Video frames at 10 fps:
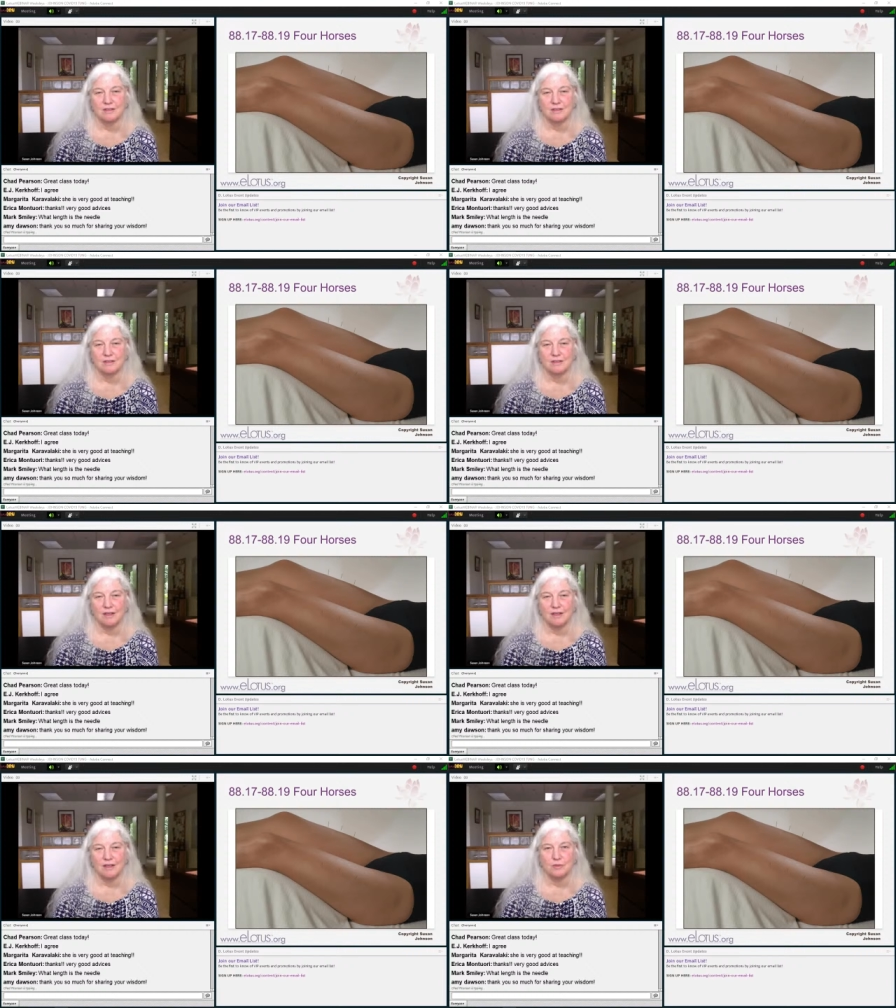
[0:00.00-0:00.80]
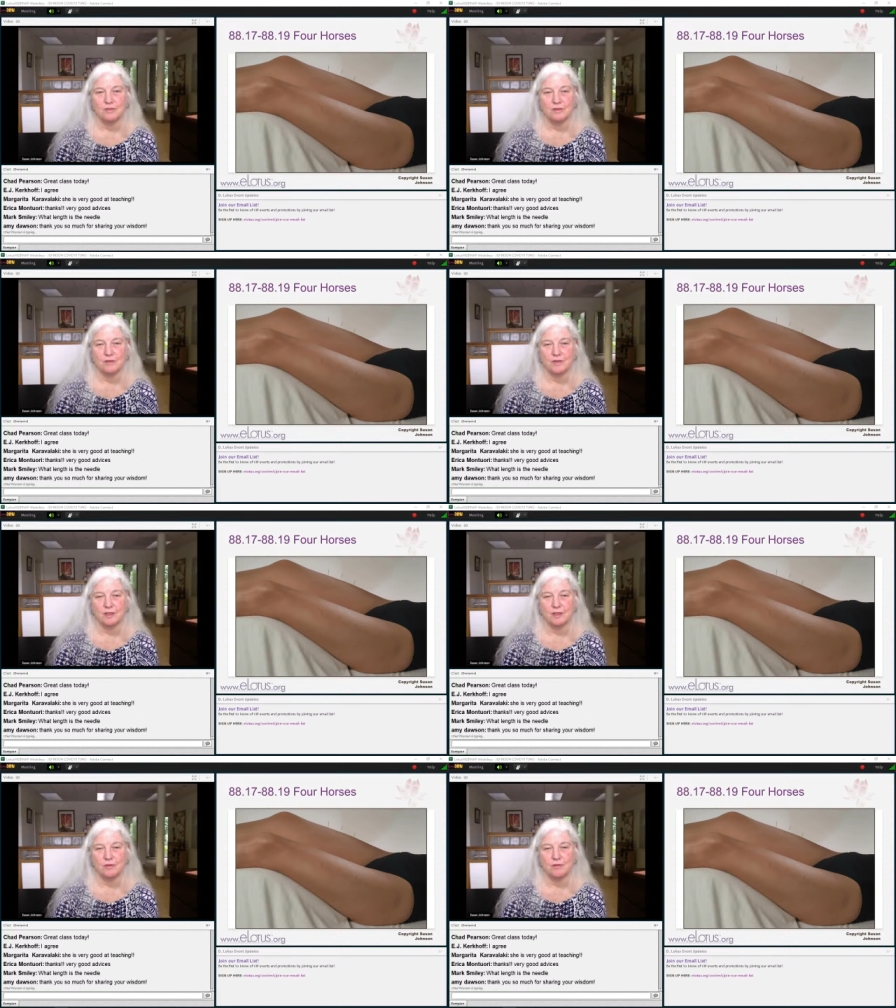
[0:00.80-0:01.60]
All of these movies are
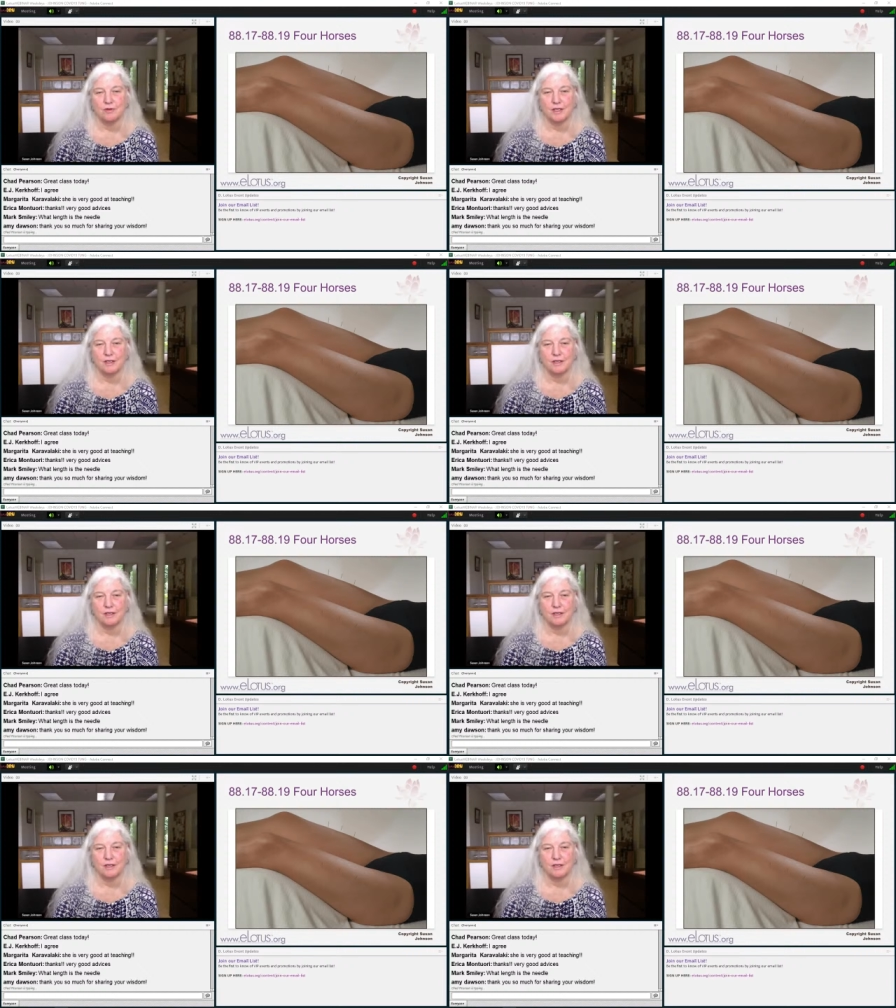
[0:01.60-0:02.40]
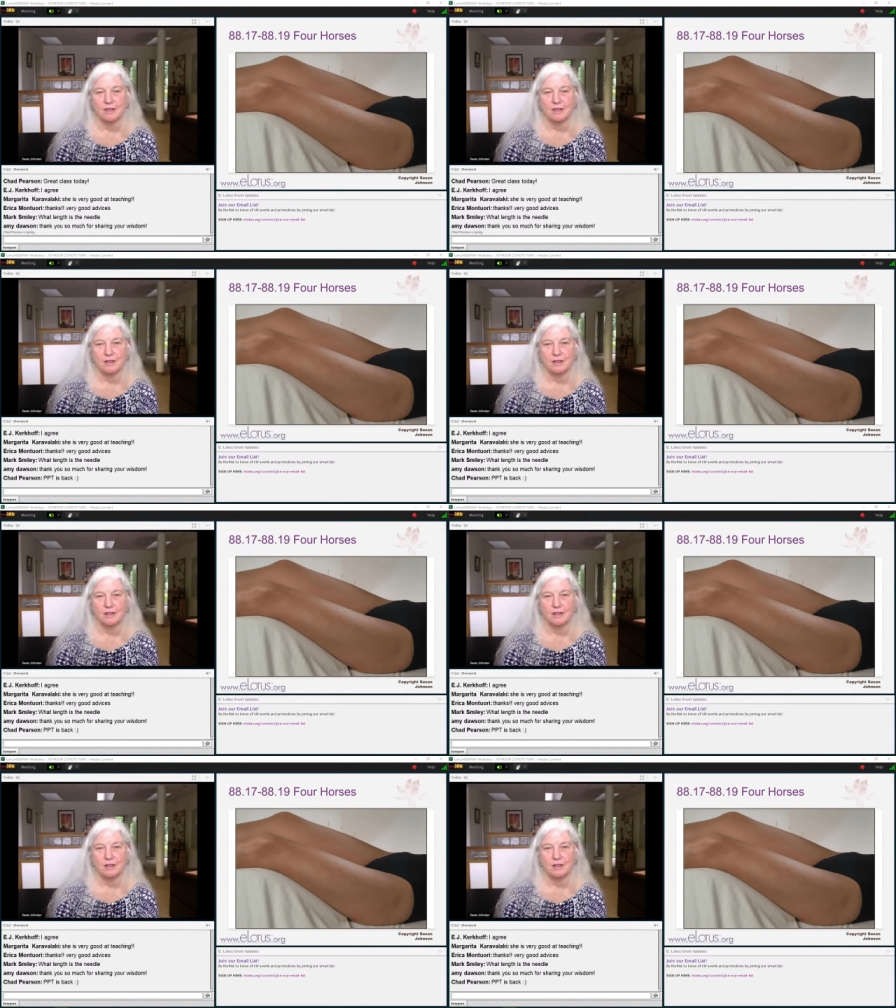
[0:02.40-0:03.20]
available right on a on
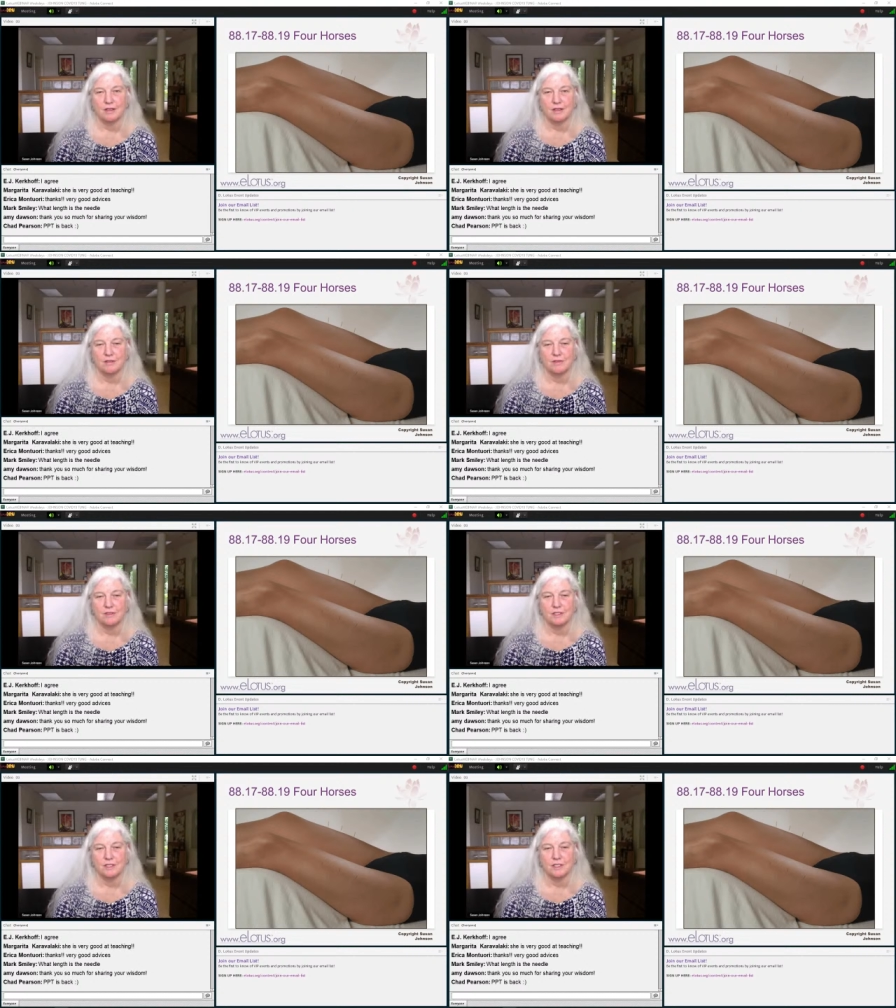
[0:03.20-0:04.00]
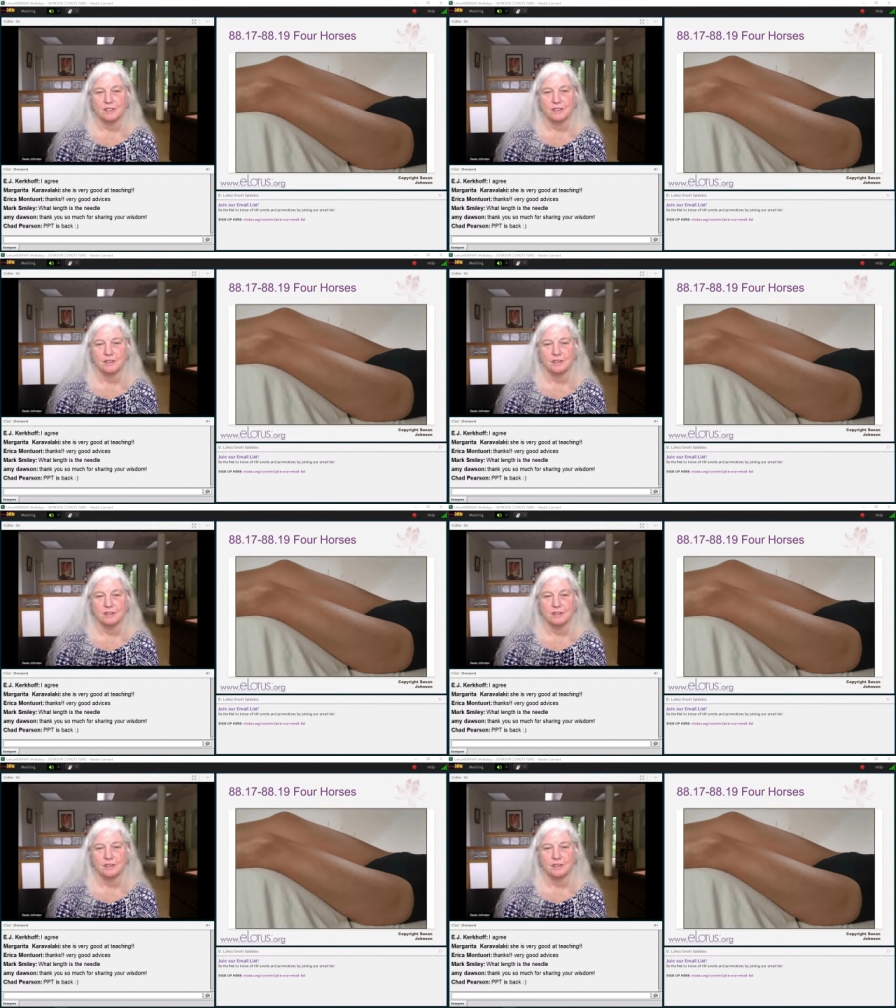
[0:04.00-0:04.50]
a really great DVD.